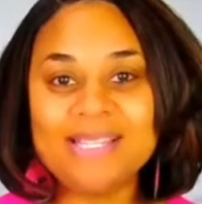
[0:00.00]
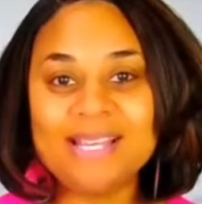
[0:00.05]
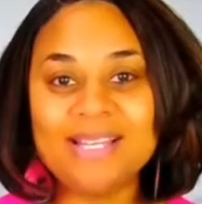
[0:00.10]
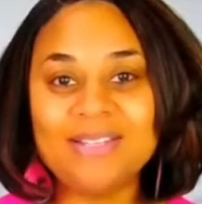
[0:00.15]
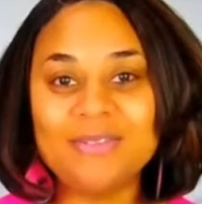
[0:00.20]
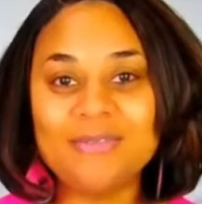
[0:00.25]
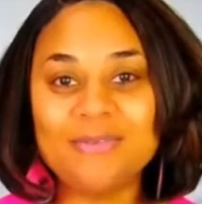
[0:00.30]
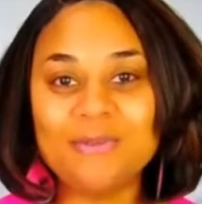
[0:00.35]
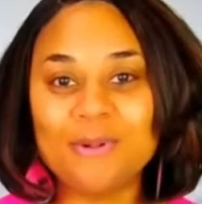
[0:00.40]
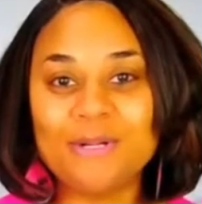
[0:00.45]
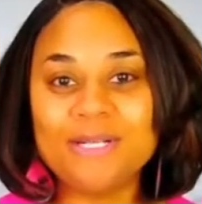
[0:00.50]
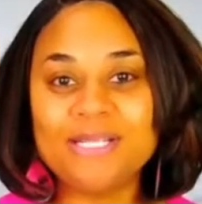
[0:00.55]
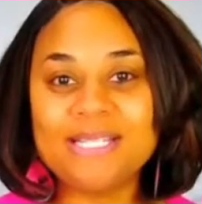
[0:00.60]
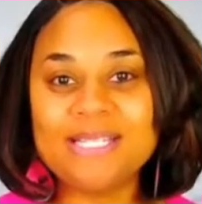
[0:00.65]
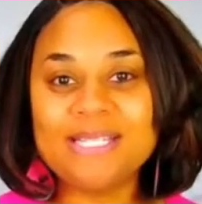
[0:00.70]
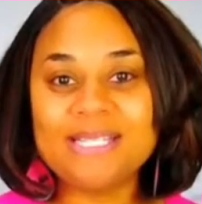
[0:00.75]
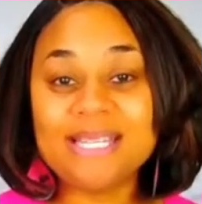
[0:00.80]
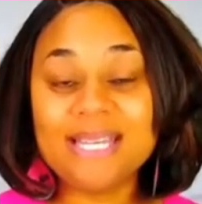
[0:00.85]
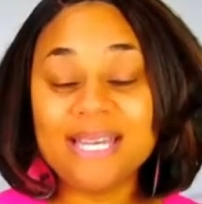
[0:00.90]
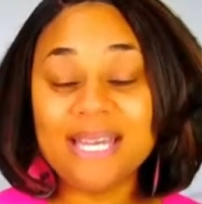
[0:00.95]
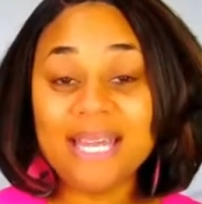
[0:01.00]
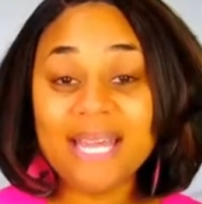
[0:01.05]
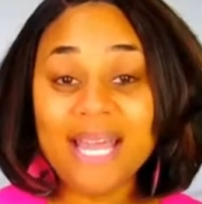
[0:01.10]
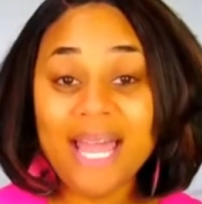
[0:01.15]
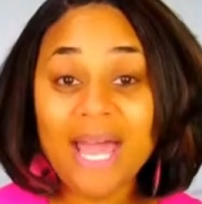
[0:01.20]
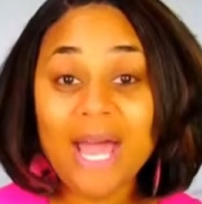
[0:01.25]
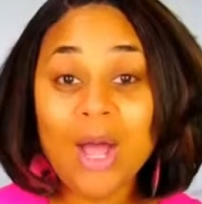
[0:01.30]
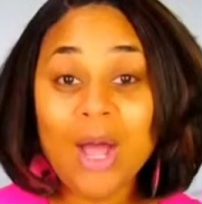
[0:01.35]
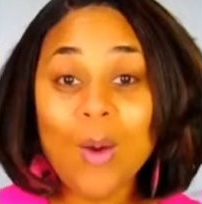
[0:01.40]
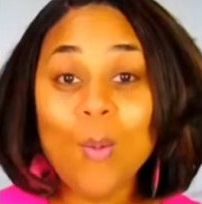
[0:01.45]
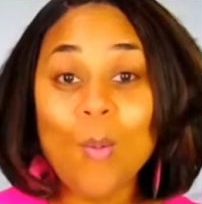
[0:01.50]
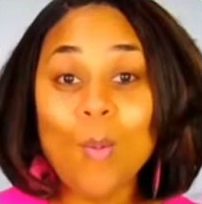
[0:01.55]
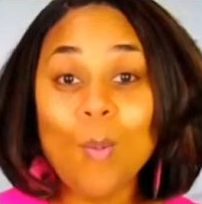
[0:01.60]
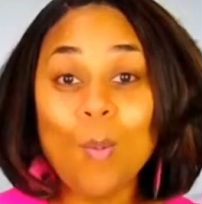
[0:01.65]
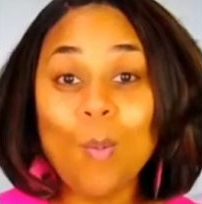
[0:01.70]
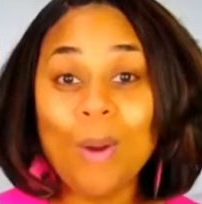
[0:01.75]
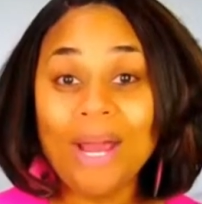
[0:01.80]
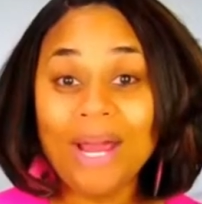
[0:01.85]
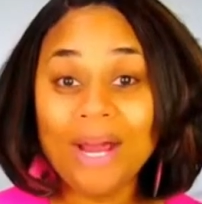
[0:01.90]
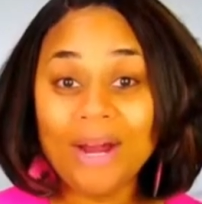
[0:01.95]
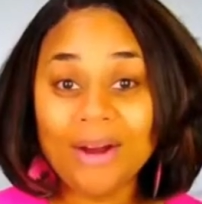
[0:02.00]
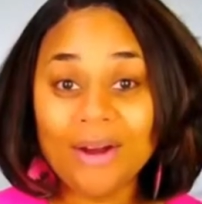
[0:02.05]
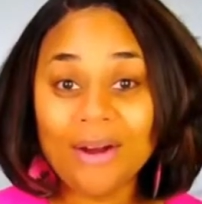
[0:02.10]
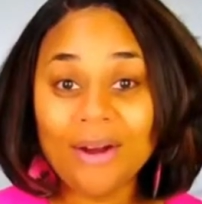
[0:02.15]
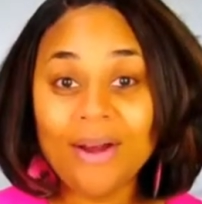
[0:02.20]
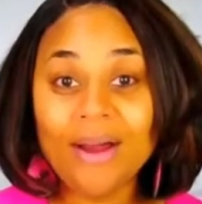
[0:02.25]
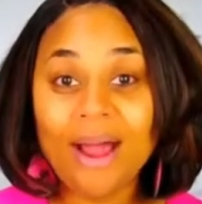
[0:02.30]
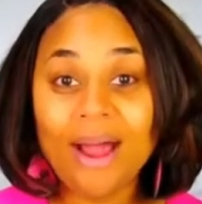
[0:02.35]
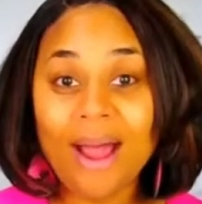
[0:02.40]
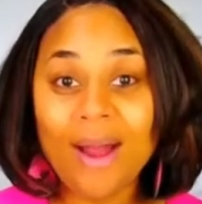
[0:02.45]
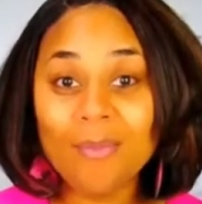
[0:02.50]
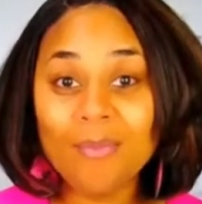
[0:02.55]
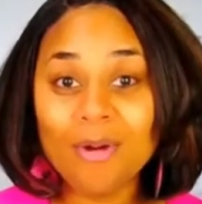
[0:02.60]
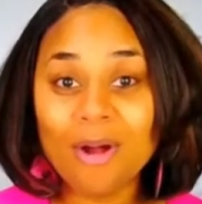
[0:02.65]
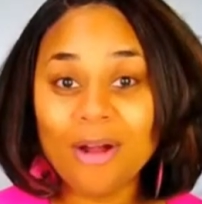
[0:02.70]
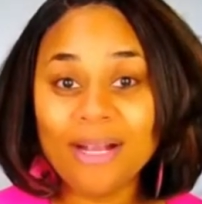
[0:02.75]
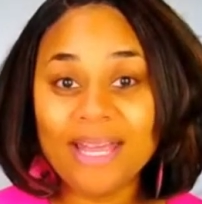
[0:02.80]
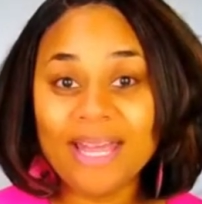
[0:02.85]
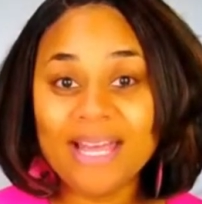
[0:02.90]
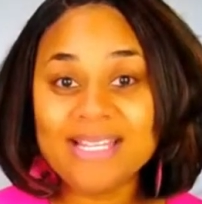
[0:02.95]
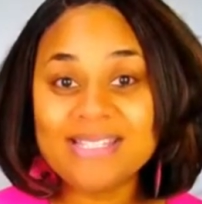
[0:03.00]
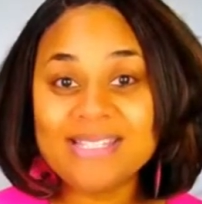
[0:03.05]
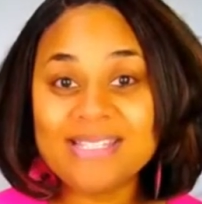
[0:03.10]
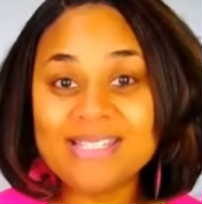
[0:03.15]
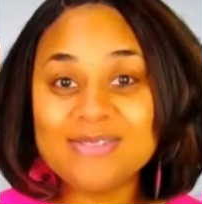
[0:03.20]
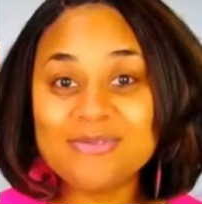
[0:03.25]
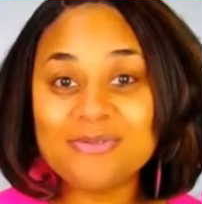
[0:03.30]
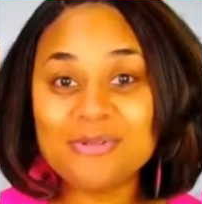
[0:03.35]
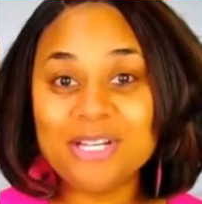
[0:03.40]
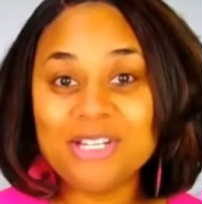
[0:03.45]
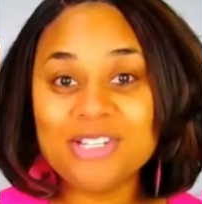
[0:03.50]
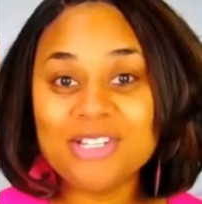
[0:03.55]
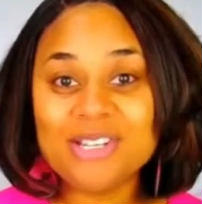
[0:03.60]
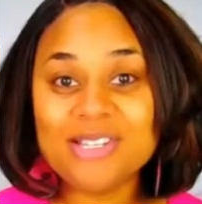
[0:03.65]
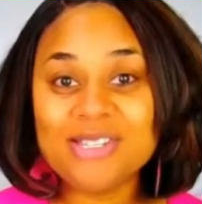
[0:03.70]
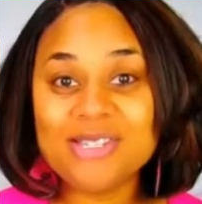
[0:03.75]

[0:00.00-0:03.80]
I look forward to seeing where our broadcast is reaching.